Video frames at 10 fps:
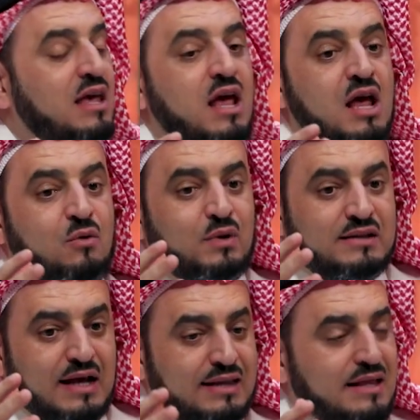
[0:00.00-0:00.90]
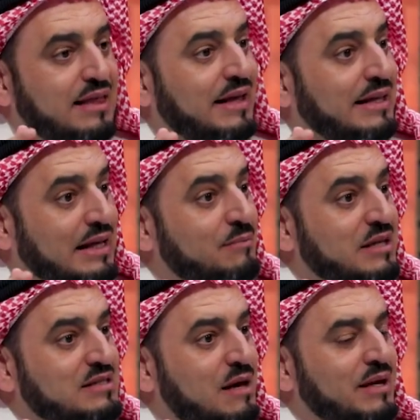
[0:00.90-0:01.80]
However, we
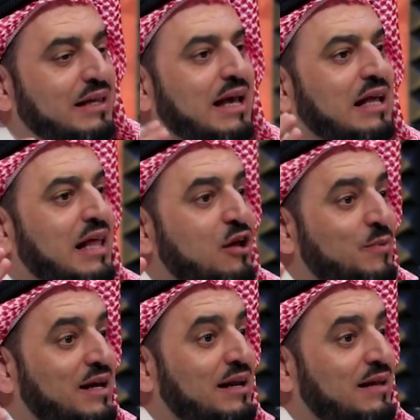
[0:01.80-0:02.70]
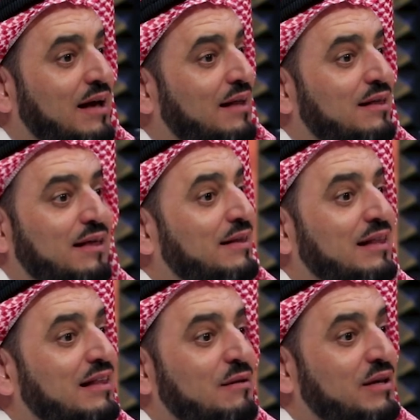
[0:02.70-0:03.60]
cannot speak in the same way about
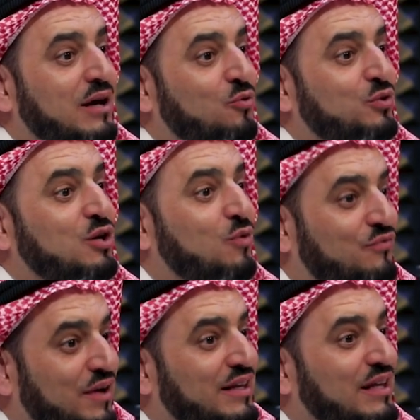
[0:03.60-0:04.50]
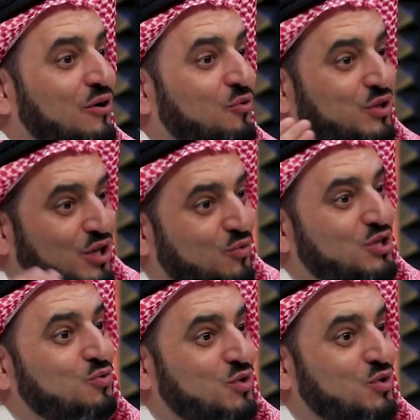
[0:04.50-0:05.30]
Jewish literature, art, or